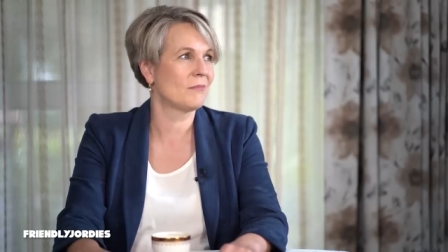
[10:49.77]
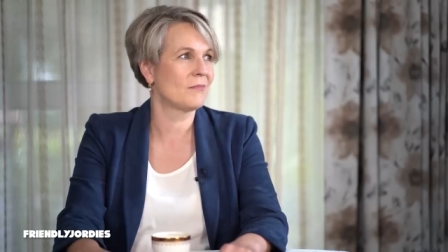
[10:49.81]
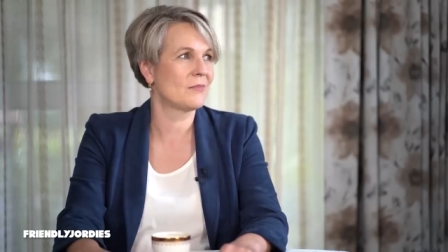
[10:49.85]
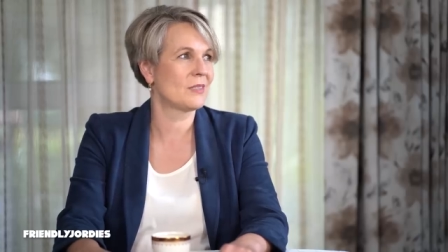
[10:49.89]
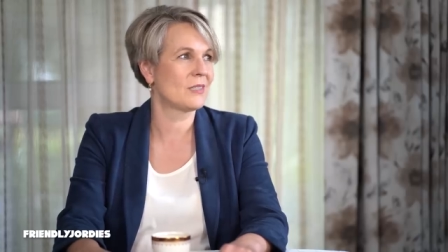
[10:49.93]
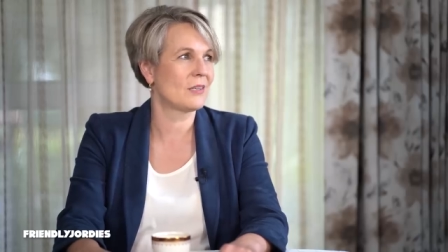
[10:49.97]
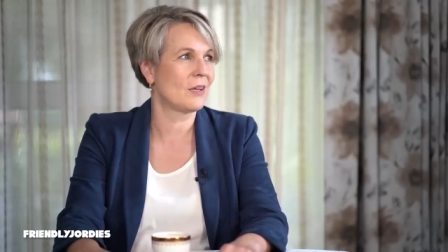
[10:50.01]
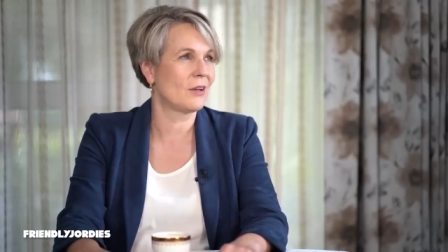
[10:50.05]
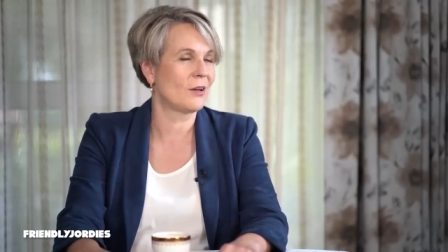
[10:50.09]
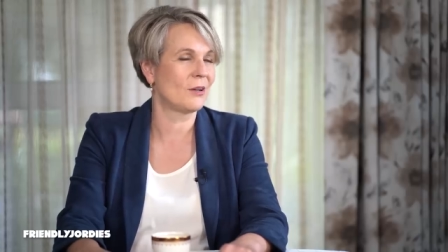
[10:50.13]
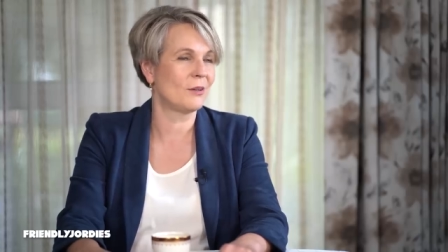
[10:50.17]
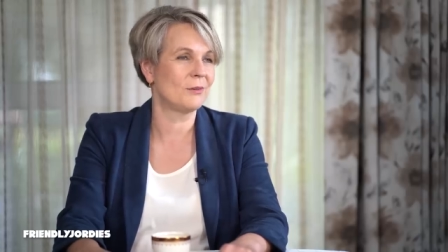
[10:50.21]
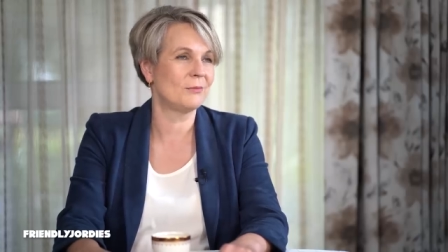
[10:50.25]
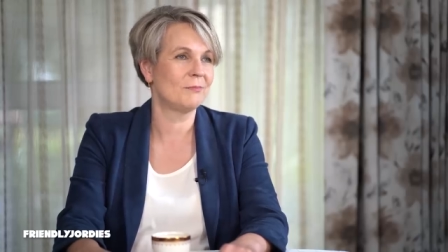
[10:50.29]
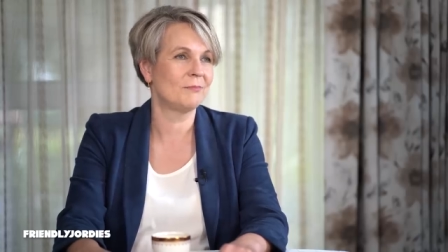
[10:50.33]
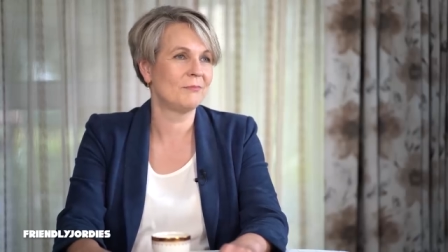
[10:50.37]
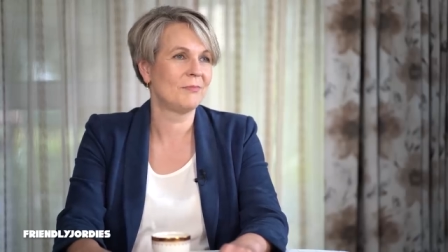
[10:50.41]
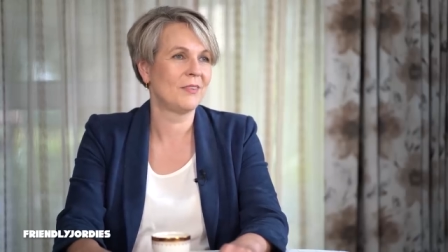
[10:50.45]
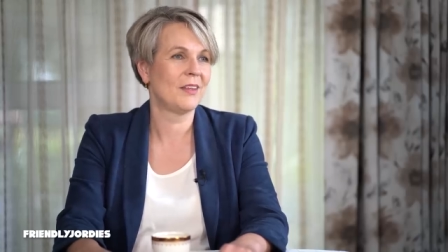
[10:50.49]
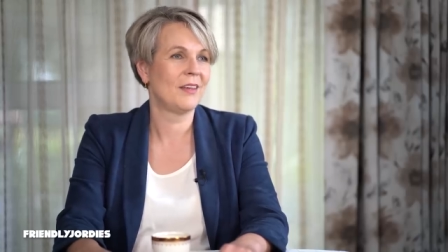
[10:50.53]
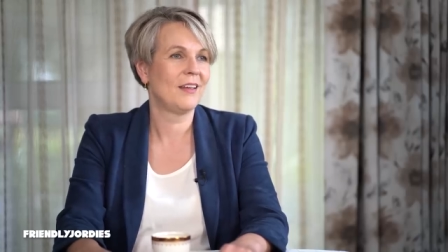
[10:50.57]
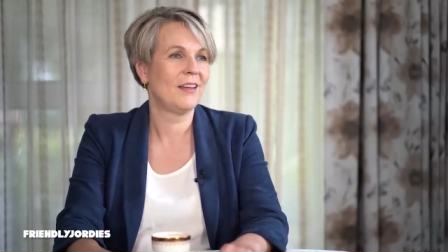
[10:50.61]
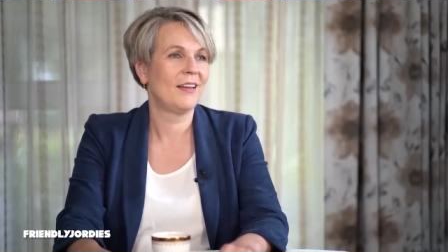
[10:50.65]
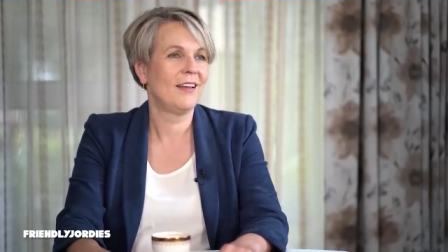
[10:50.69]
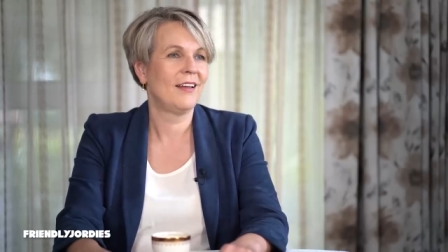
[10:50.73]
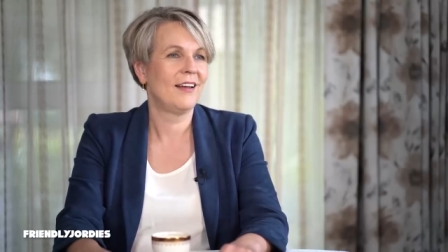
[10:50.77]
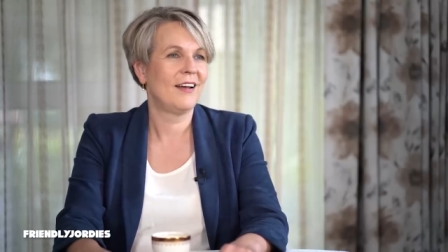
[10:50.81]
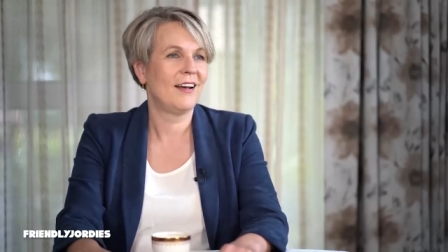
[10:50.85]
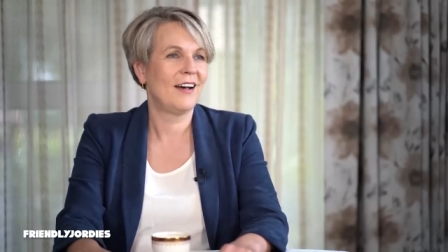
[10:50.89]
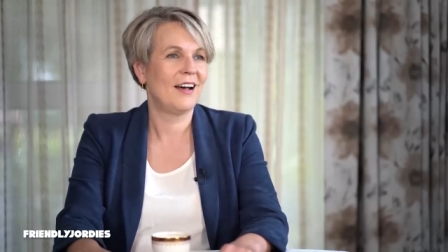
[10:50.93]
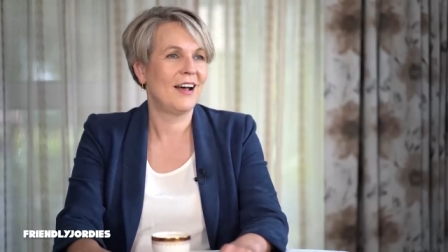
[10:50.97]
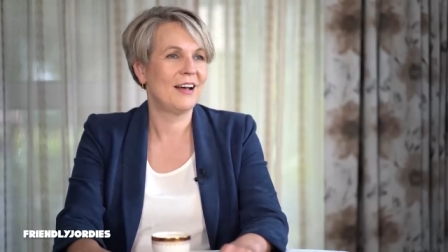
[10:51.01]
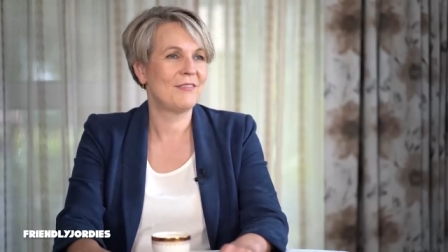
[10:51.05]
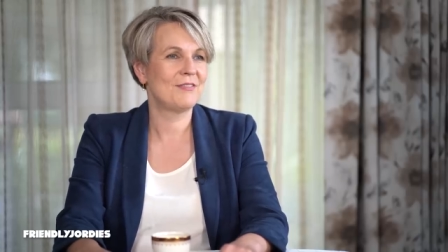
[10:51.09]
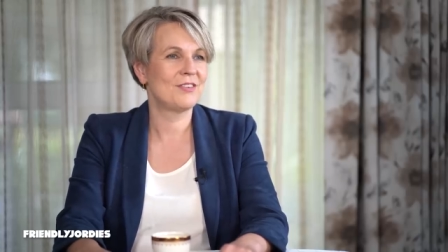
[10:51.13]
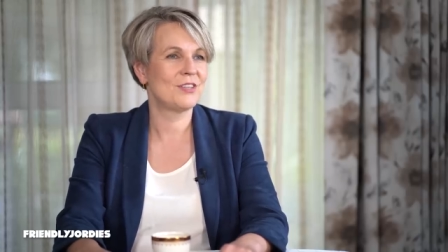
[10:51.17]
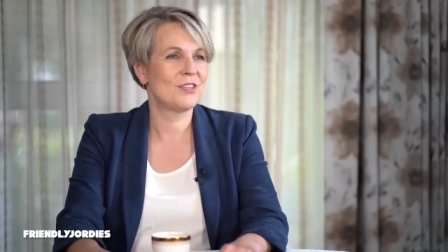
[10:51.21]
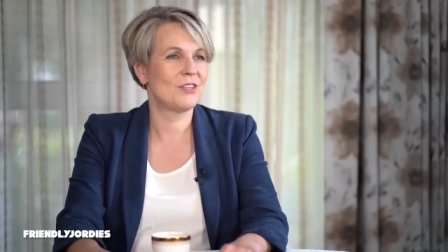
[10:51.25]
So
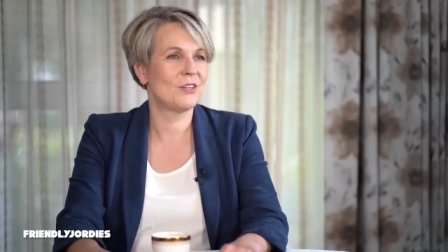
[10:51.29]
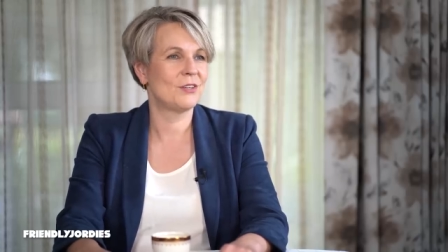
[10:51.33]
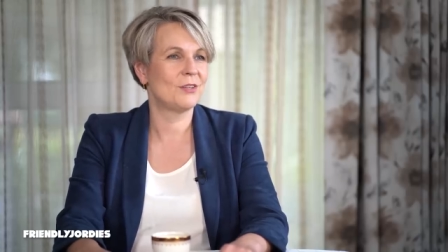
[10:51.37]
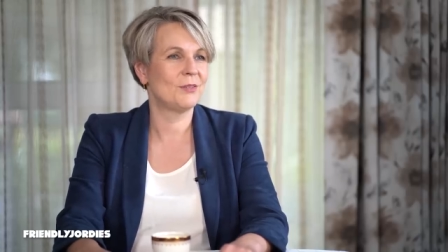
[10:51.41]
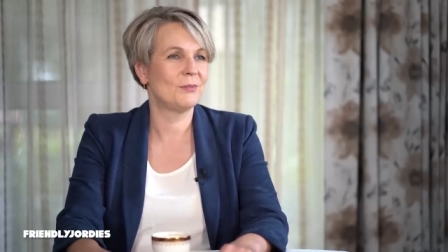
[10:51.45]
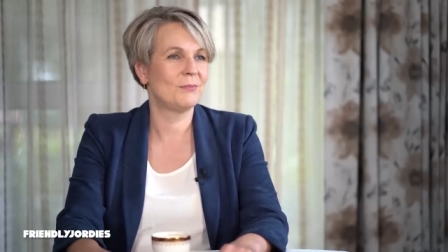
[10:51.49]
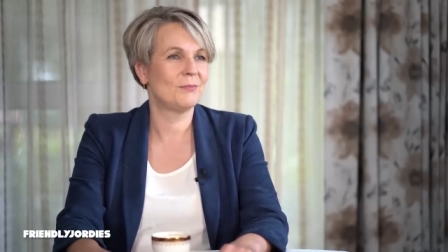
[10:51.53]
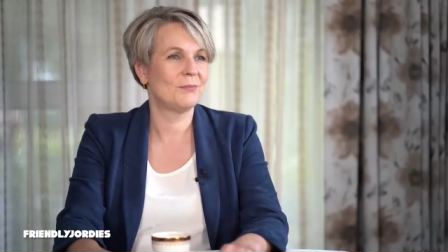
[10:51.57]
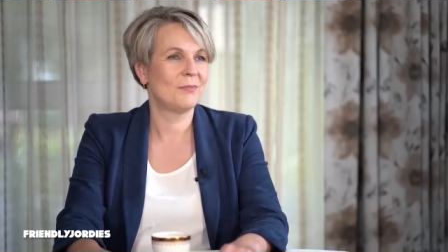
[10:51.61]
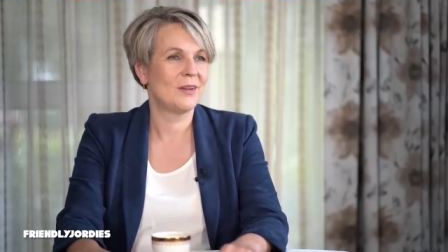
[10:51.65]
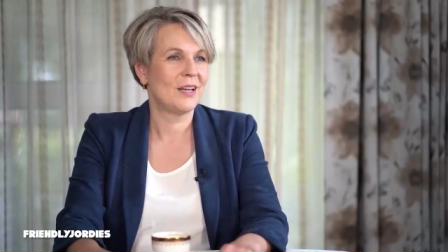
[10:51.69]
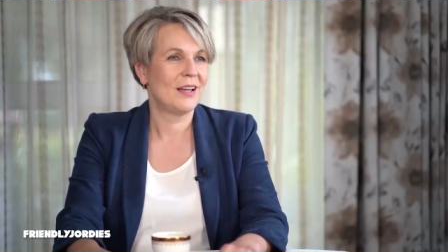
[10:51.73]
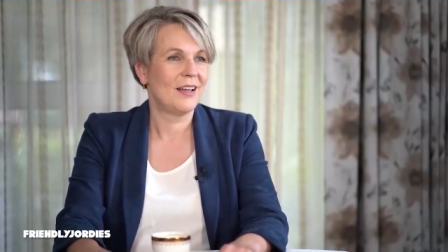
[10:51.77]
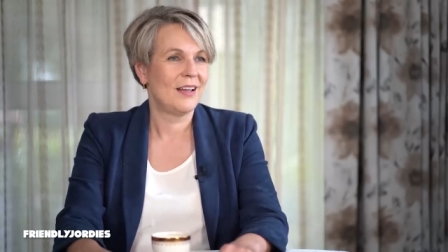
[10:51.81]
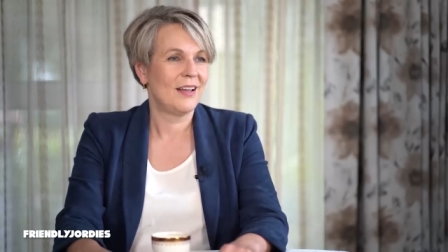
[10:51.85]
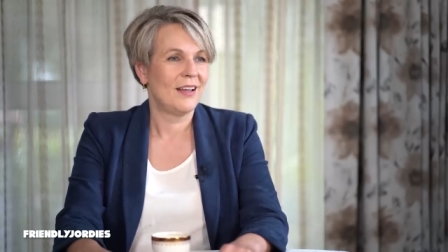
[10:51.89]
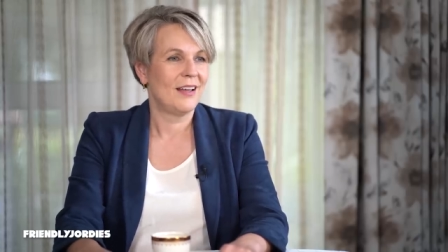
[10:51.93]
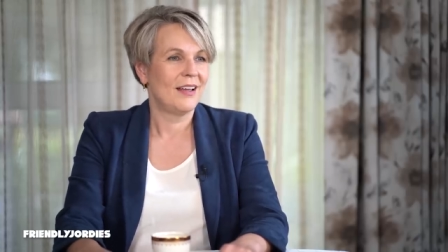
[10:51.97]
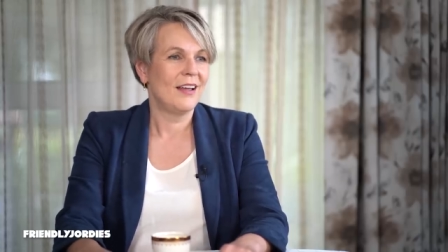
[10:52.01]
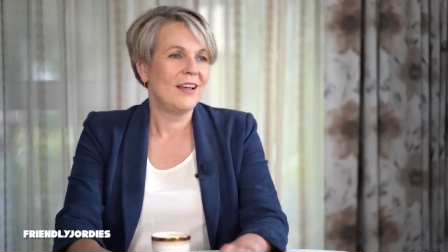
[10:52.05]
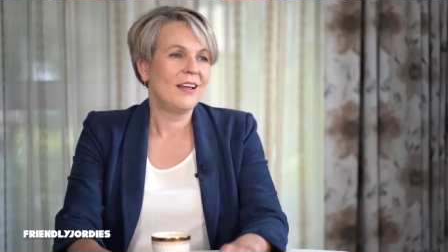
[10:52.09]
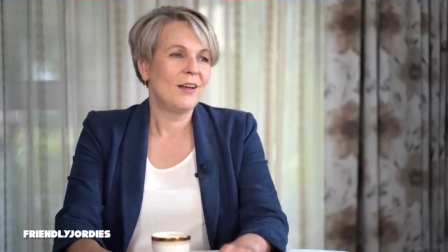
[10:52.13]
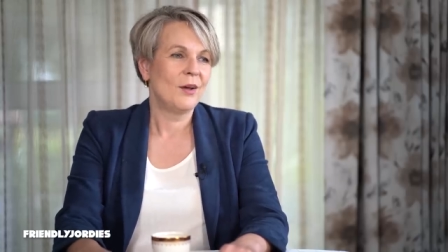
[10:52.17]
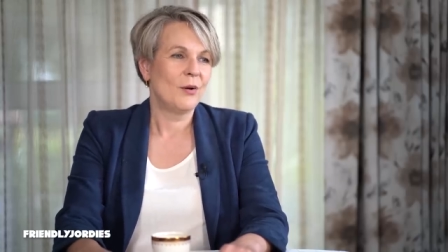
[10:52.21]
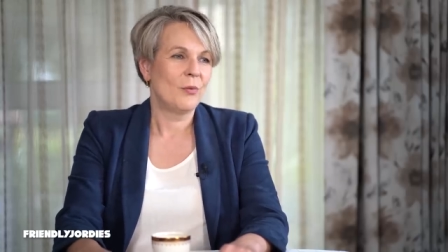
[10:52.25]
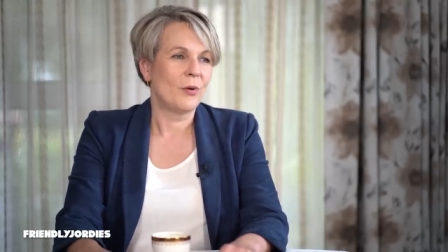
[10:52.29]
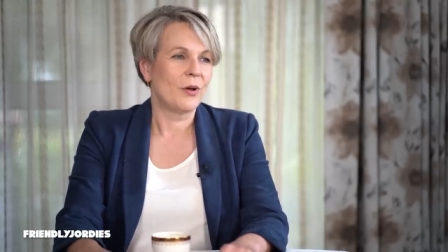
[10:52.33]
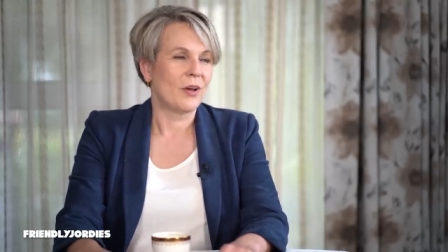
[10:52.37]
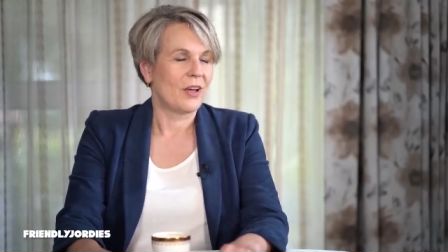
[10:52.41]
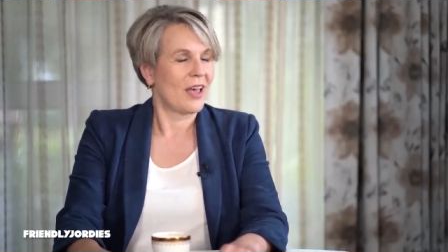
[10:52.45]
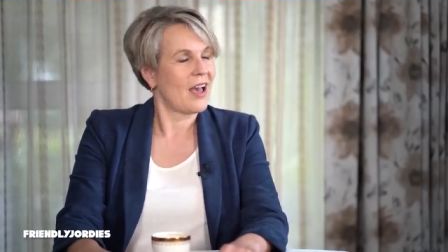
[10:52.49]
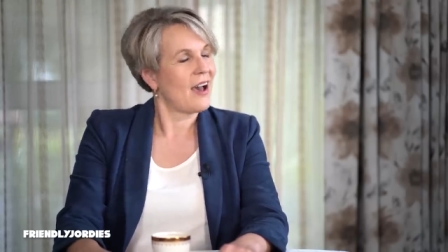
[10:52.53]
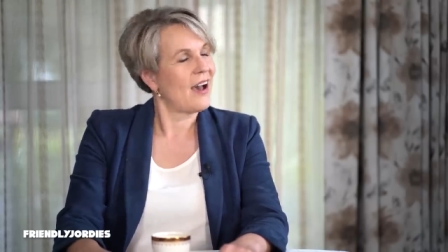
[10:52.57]
I have to work